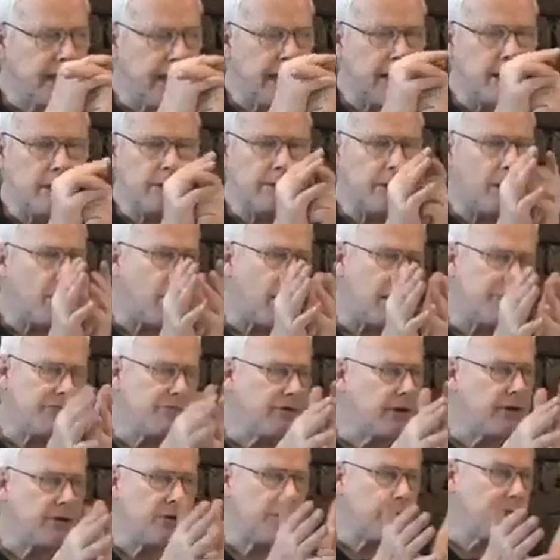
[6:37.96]
Yeah, I've
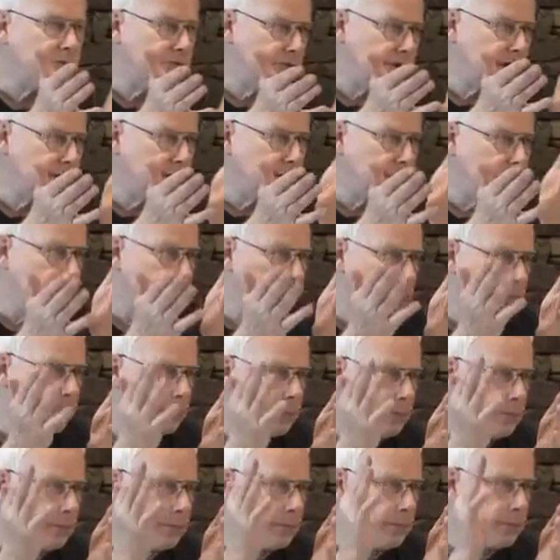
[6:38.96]
seen. You can see them
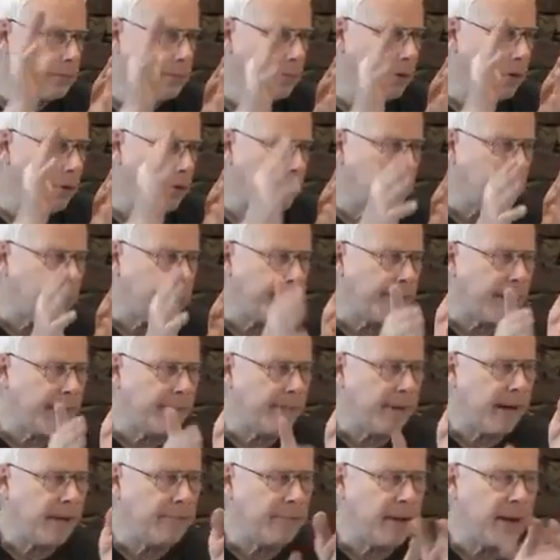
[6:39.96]
go pop,
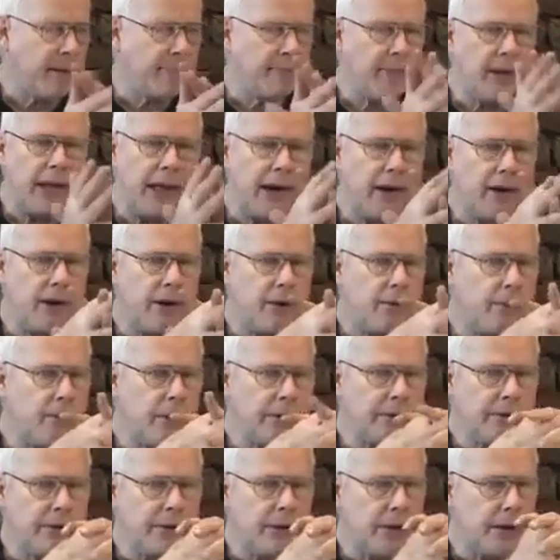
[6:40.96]
pop, pop, pop. I don't know
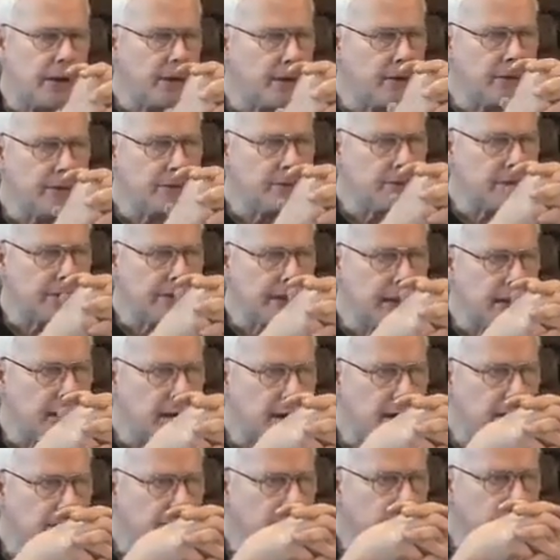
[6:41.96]
what they
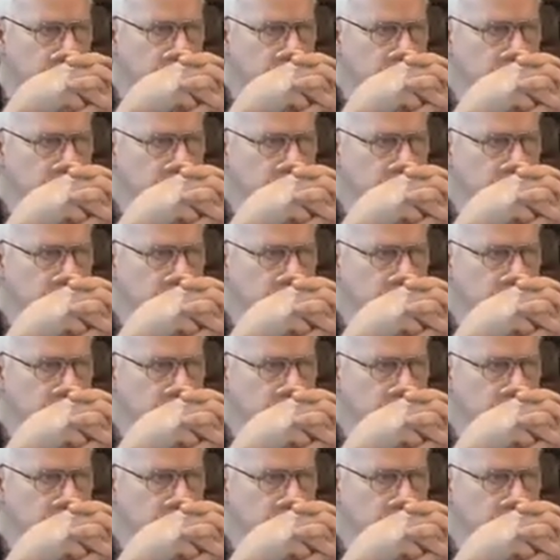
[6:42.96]
are.